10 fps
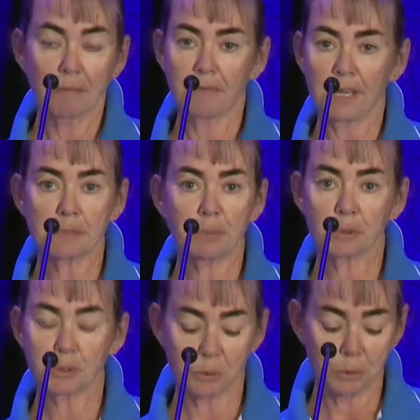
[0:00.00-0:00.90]

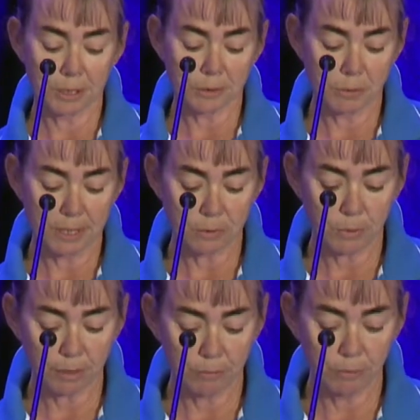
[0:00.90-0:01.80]
Facebook stalking is always a
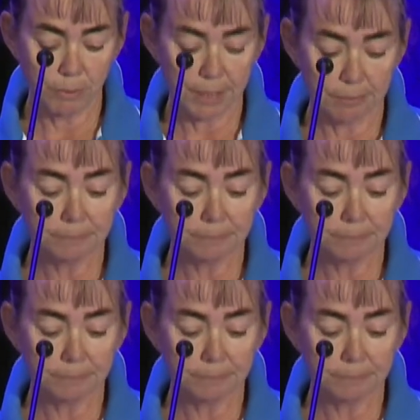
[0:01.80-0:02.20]
wonderful one.